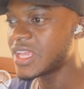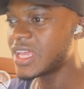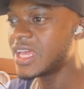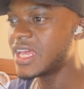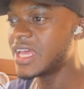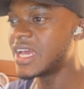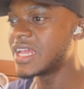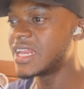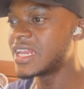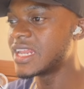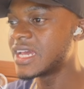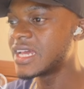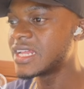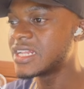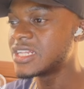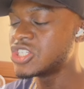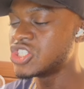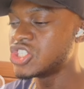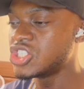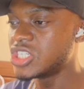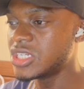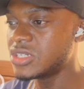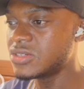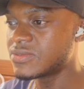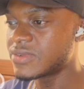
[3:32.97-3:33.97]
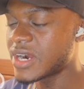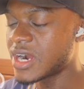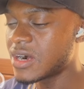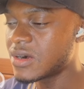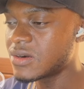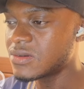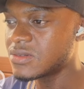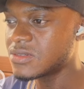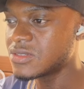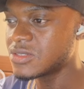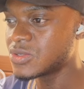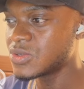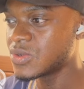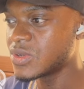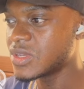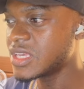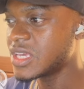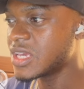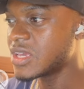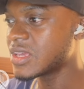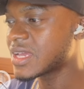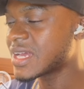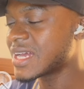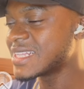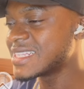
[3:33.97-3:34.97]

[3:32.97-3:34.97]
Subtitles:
and then general. So here you can